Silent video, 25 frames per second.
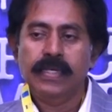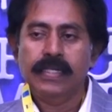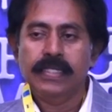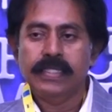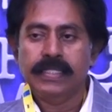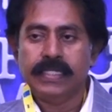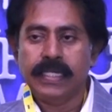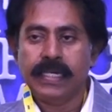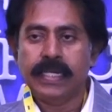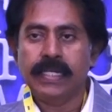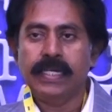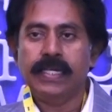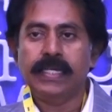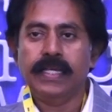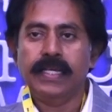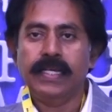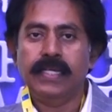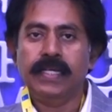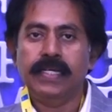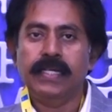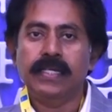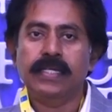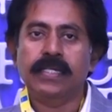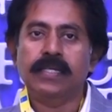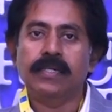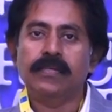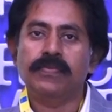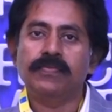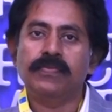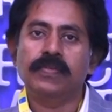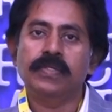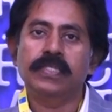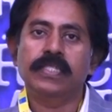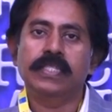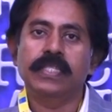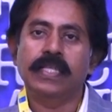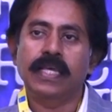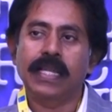Secretariat of
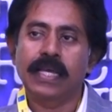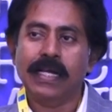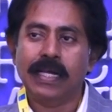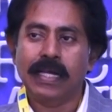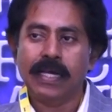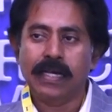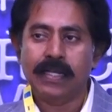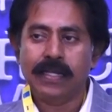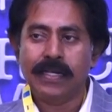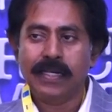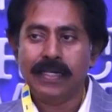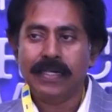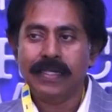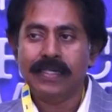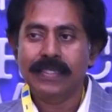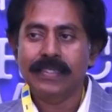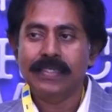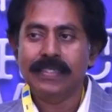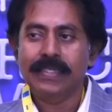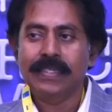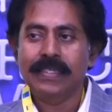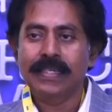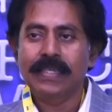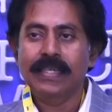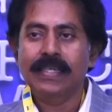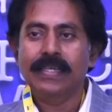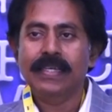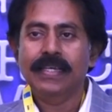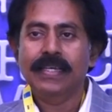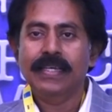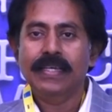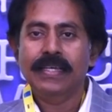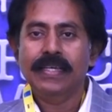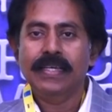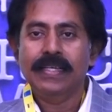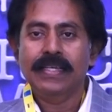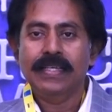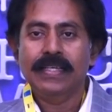Telangana.
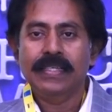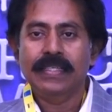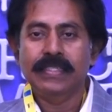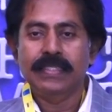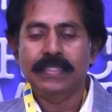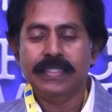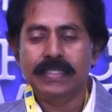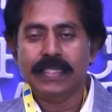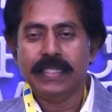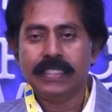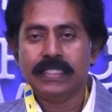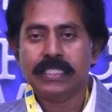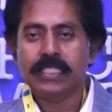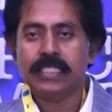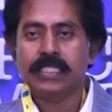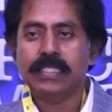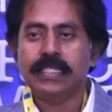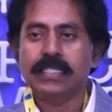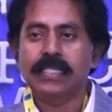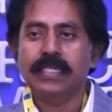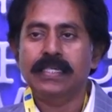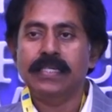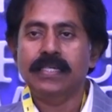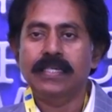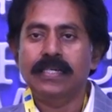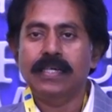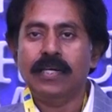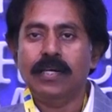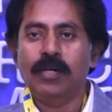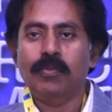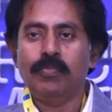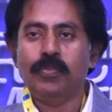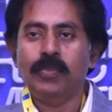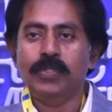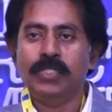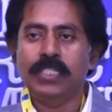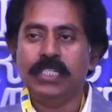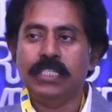Just
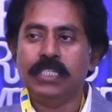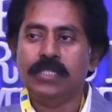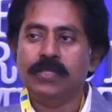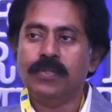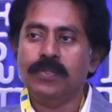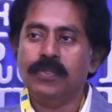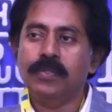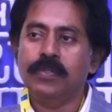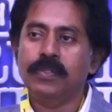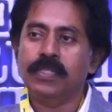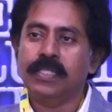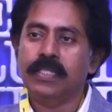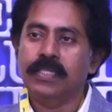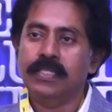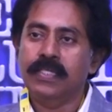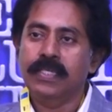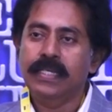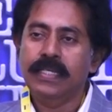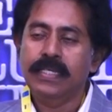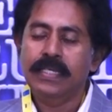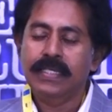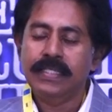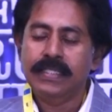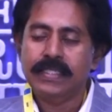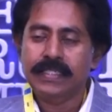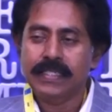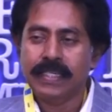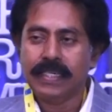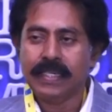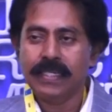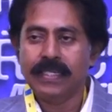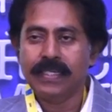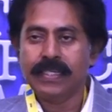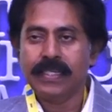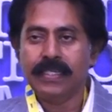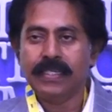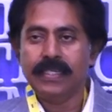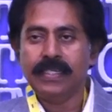opposite to
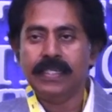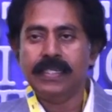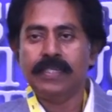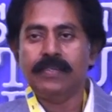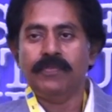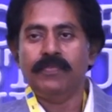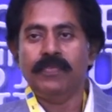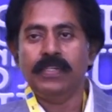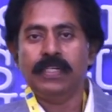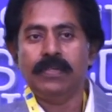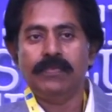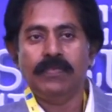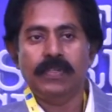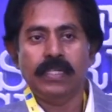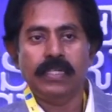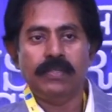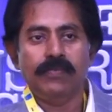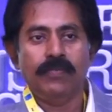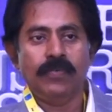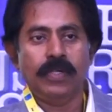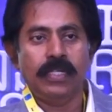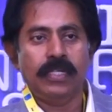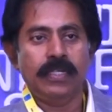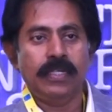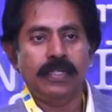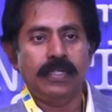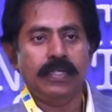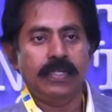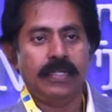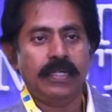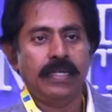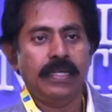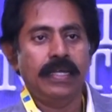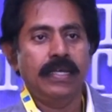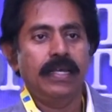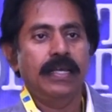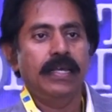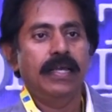Secretariat, we have done one
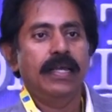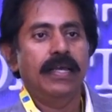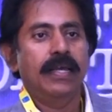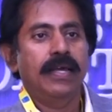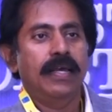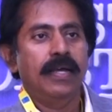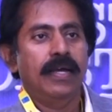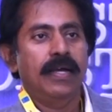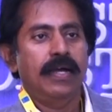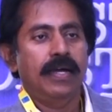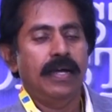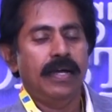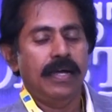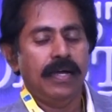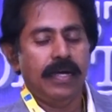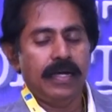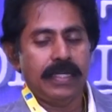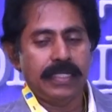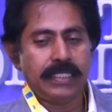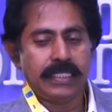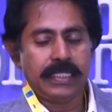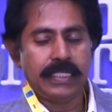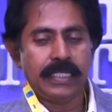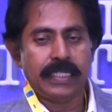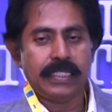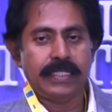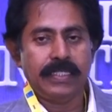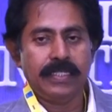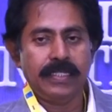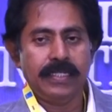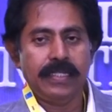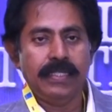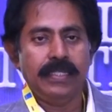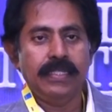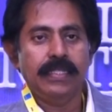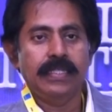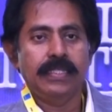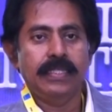
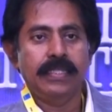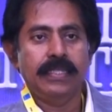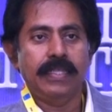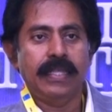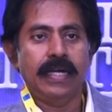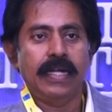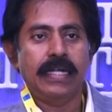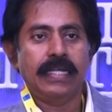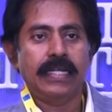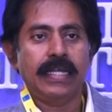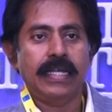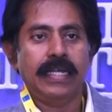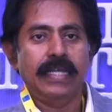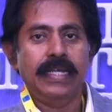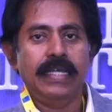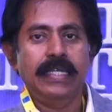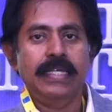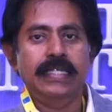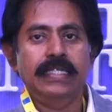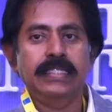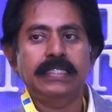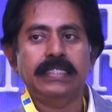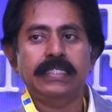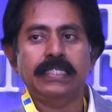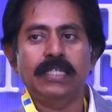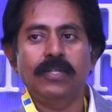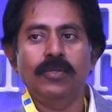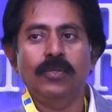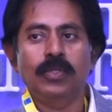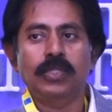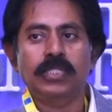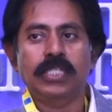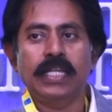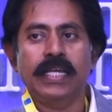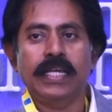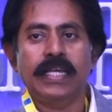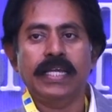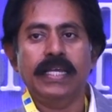structure that
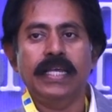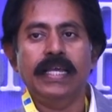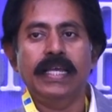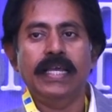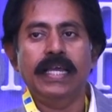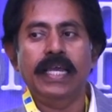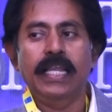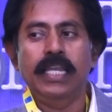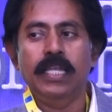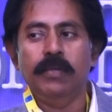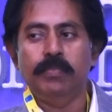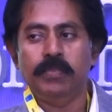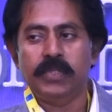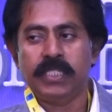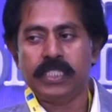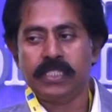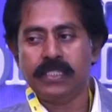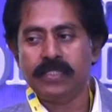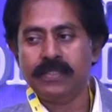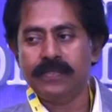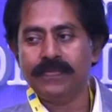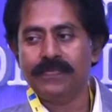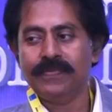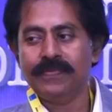looks like an ellipse.